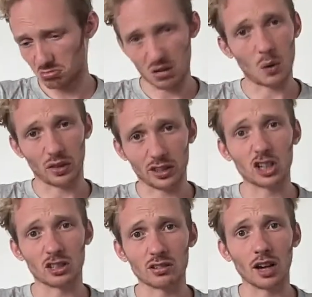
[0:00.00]
I want the
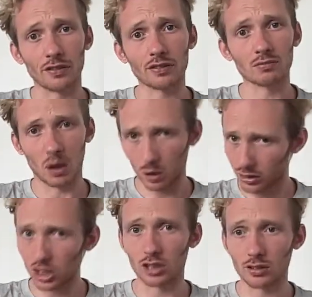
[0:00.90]
good stuff. I want the
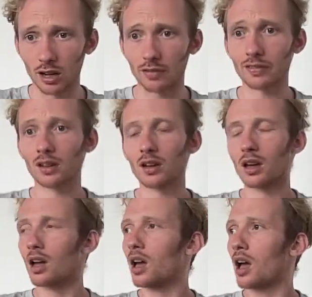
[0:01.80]
good stuff.
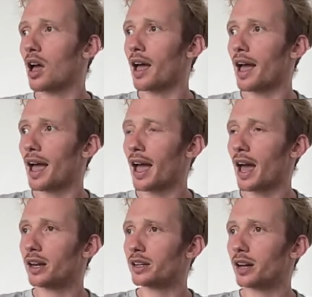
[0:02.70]
And